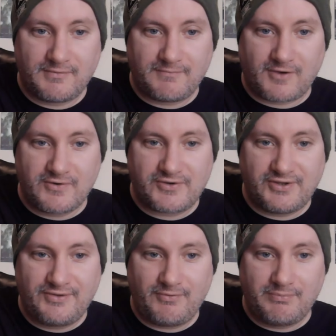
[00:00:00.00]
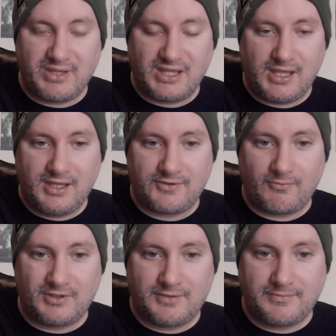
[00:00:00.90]
versions with big heads,
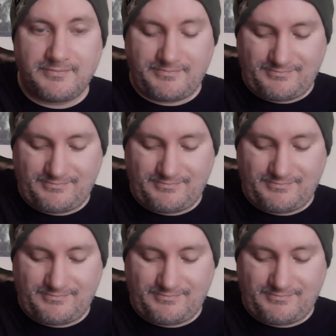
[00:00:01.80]
whatever.